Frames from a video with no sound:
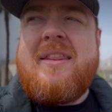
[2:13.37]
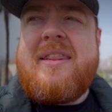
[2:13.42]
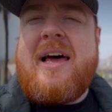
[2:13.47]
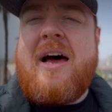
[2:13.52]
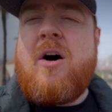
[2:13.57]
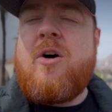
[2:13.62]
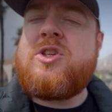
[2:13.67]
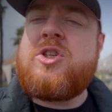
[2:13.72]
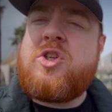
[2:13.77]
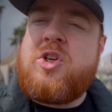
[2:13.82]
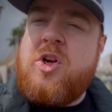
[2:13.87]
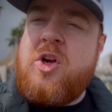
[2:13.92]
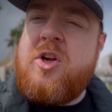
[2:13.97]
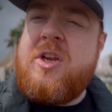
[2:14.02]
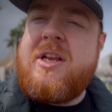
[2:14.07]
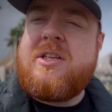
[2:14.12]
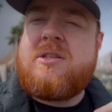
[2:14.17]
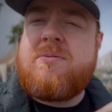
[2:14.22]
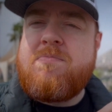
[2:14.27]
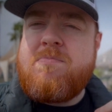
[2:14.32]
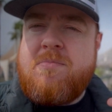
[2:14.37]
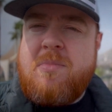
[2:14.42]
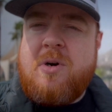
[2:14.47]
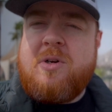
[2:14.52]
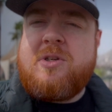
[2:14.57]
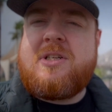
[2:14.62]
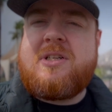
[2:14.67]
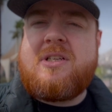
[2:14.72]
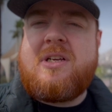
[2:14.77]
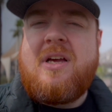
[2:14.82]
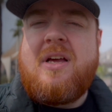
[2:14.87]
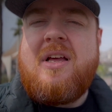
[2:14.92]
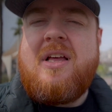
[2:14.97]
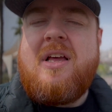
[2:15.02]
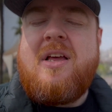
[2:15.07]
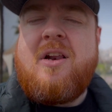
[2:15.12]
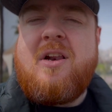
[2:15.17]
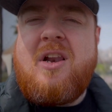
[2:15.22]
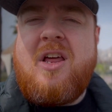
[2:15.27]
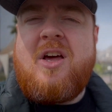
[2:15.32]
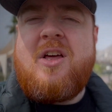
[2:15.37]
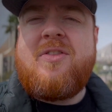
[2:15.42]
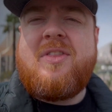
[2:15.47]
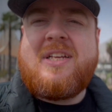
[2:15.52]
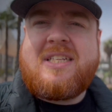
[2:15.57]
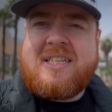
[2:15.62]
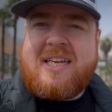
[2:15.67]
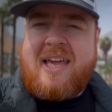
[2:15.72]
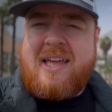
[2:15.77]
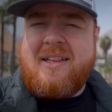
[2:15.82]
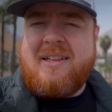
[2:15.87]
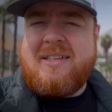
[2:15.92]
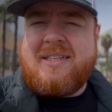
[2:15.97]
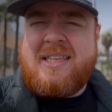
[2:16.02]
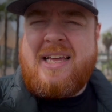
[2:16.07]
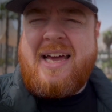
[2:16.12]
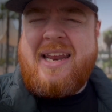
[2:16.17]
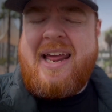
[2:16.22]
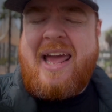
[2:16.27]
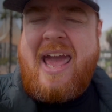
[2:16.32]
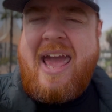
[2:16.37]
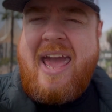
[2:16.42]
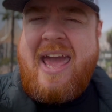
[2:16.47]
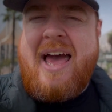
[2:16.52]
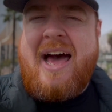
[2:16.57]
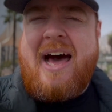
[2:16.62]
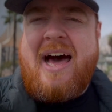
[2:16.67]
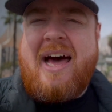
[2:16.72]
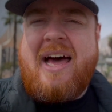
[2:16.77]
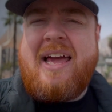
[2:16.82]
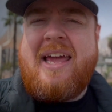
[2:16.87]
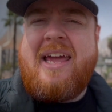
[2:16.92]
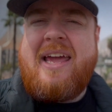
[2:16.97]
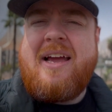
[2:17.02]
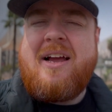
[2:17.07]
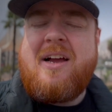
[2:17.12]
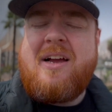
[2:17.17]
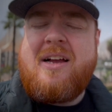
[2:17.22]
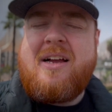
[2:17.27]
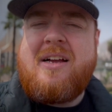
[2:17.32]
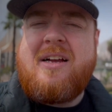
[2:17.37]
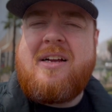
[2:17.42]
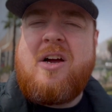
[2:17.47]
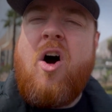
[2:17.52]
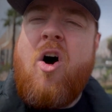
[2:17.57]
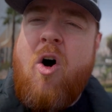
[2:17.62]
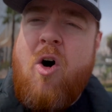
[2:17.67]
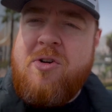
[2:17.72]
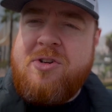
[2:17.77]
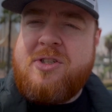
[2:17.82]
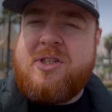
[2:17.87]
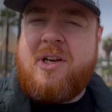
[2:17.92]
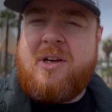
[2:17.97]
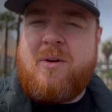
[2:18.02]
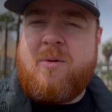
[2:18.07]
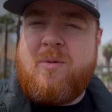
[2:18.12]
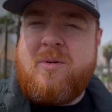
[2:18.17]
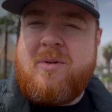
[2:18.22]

that our students must learn the skills that AI can't do